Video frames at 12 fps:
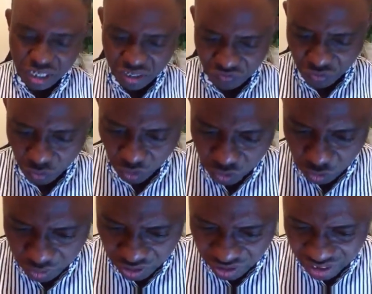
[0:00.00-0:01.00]
If you want to
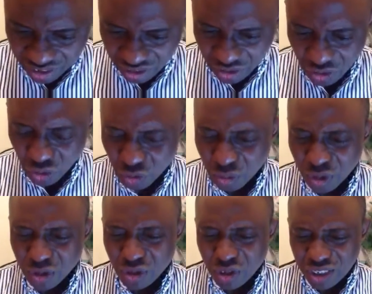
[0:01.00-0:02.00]
be great, you
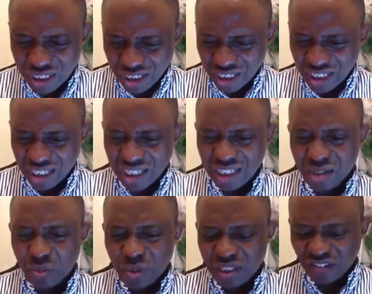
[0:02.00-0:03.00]
must deal
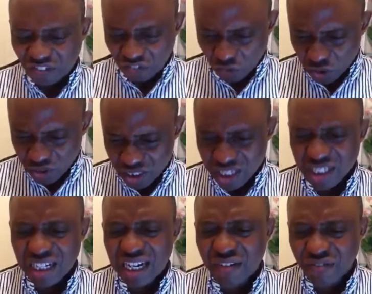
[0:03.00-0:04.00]
with the forces
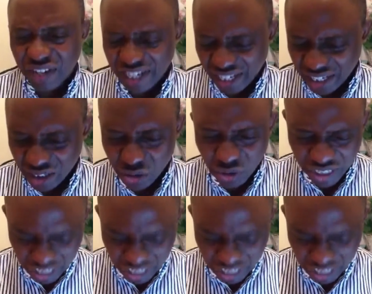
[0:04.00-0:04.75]
that have held you